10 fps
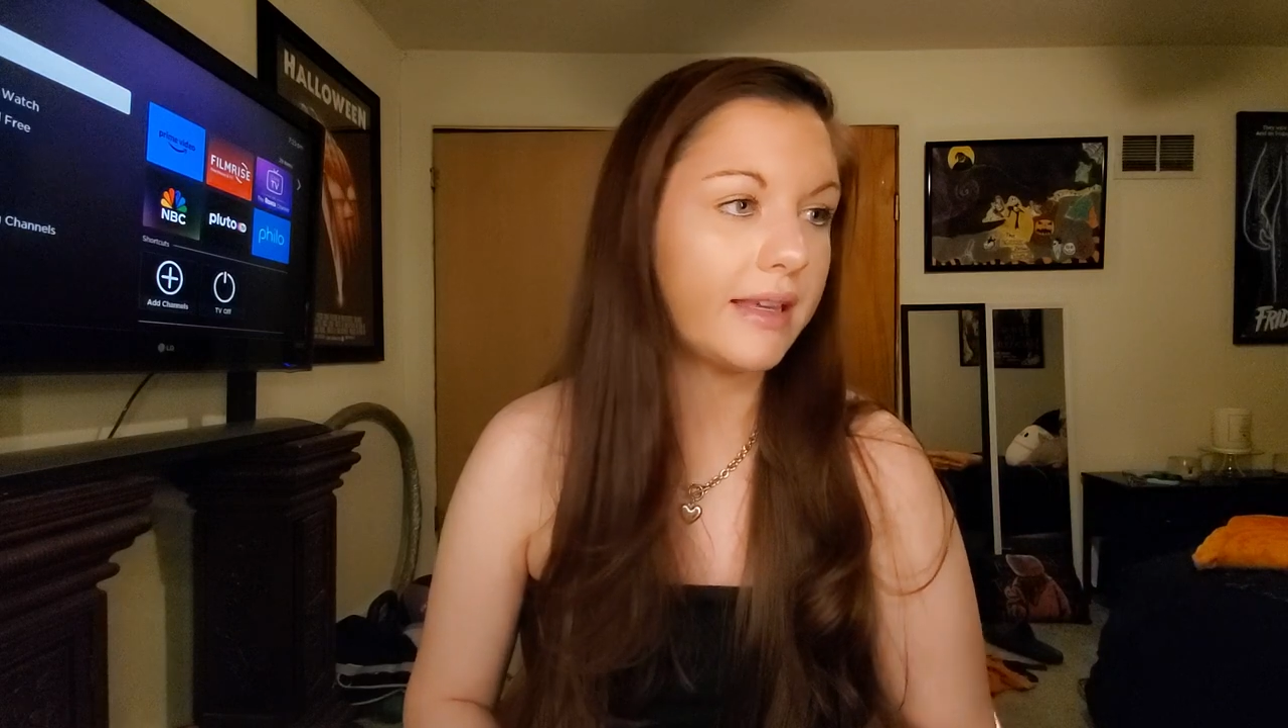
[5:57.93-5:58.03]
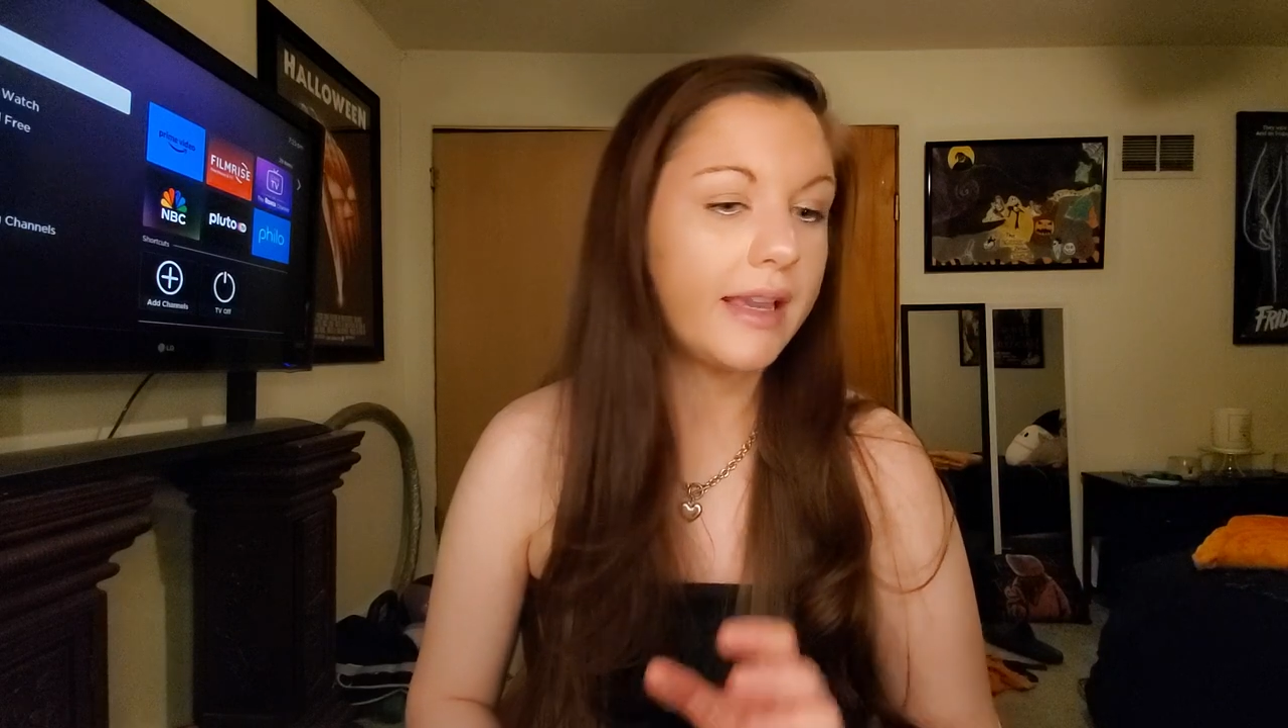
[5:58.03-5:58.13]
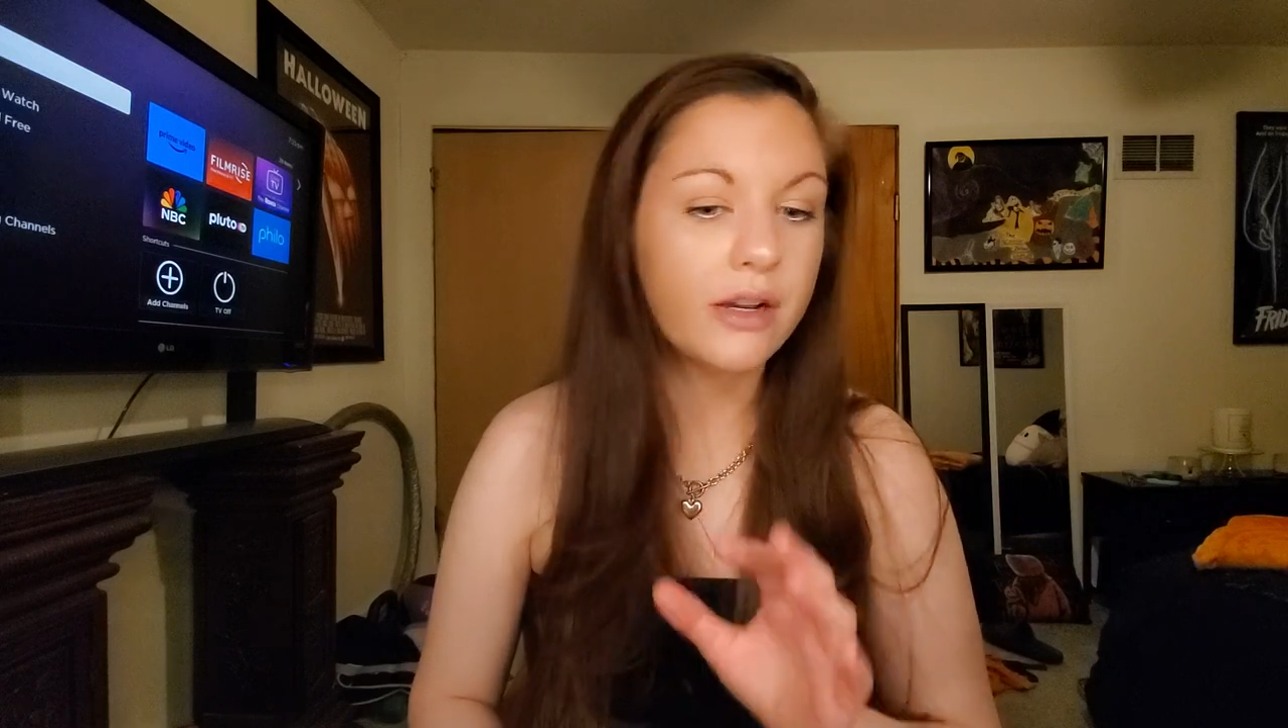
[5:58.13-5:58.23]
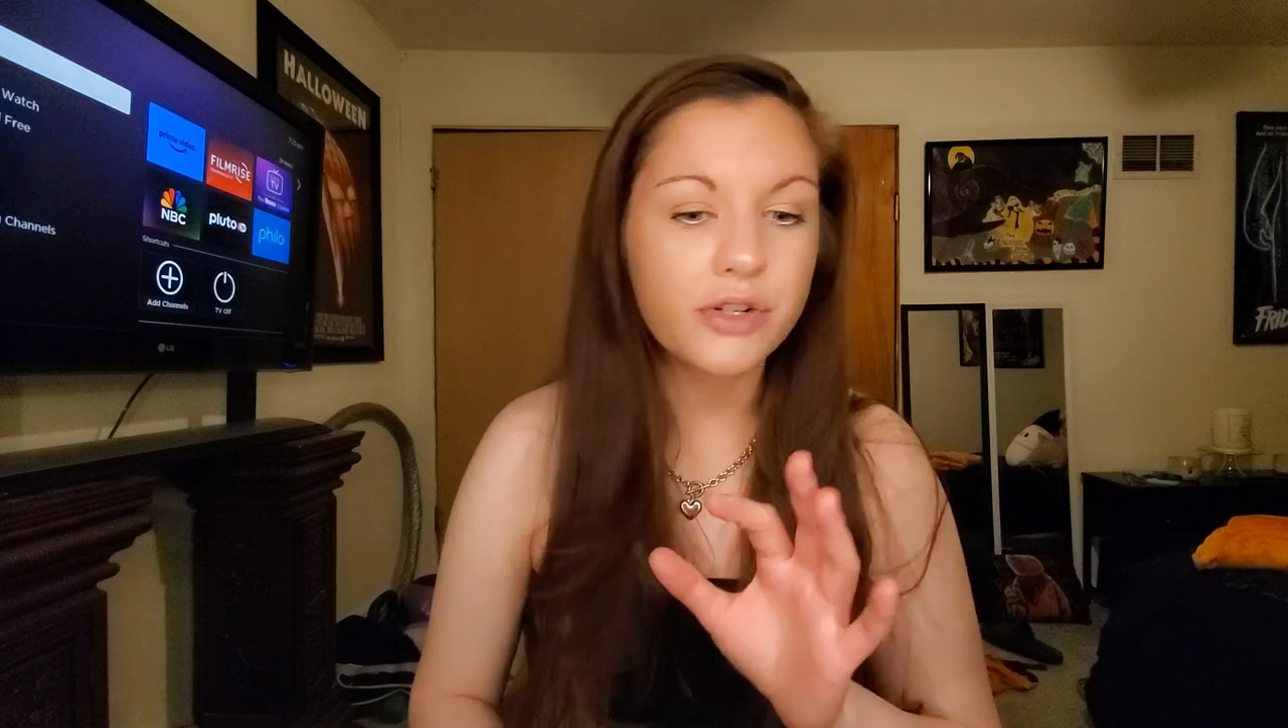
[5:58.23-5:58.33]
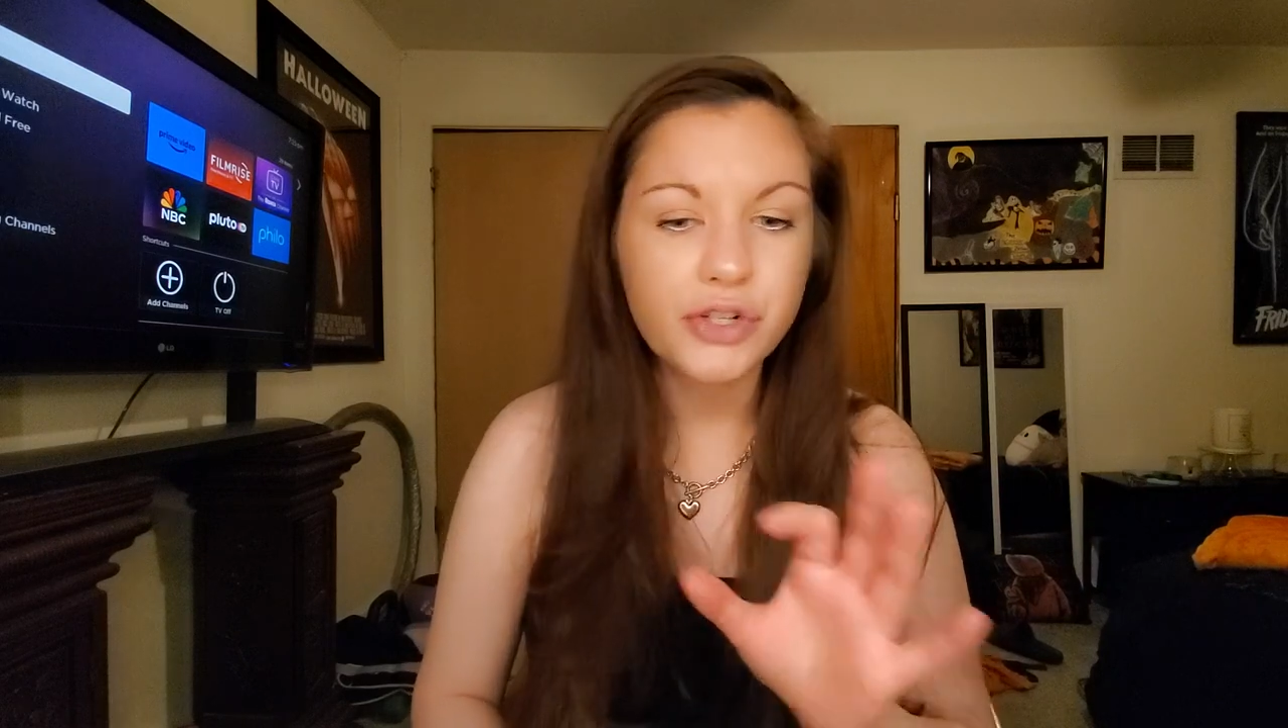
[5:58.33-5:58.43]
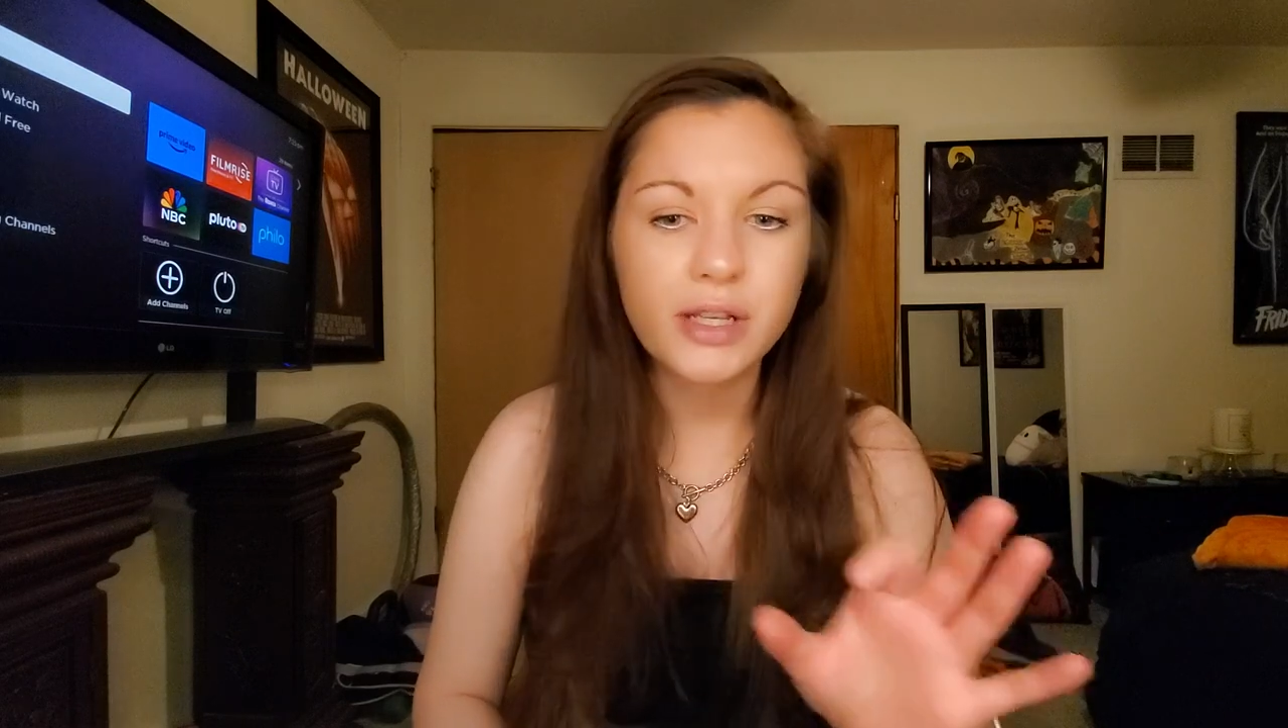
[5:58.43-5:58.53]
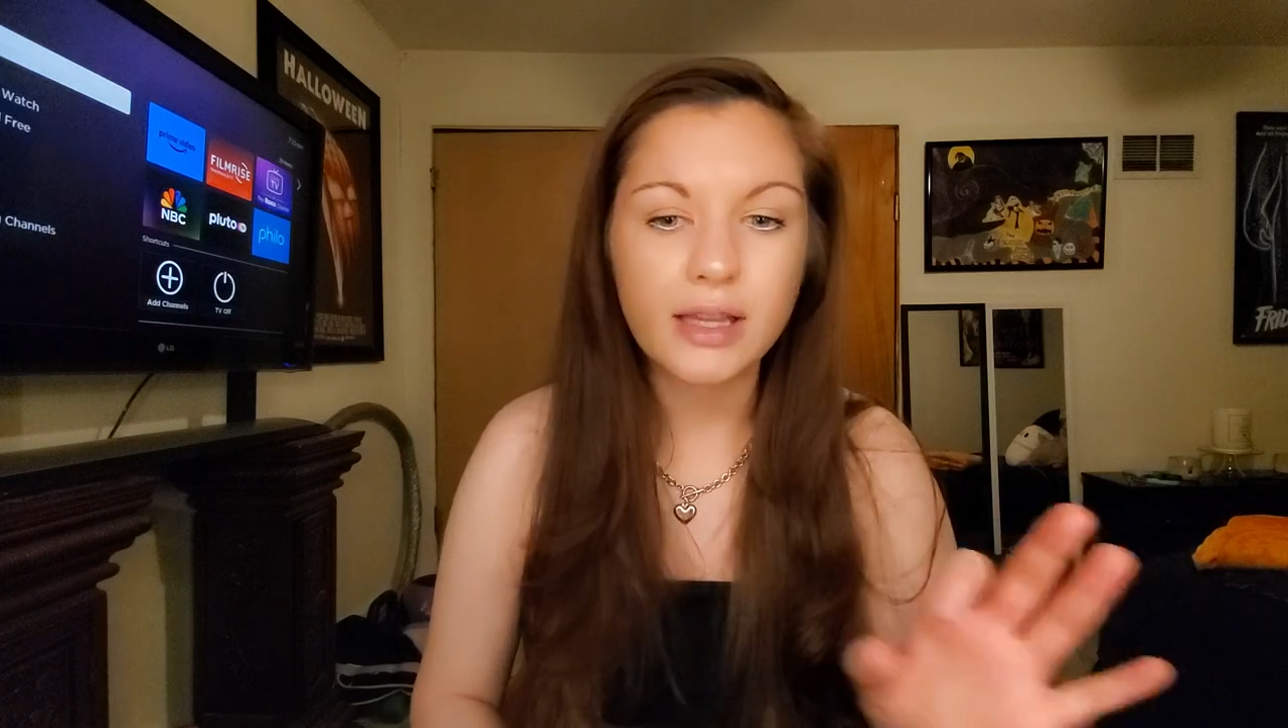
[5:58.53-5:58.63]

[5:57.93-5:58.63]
here she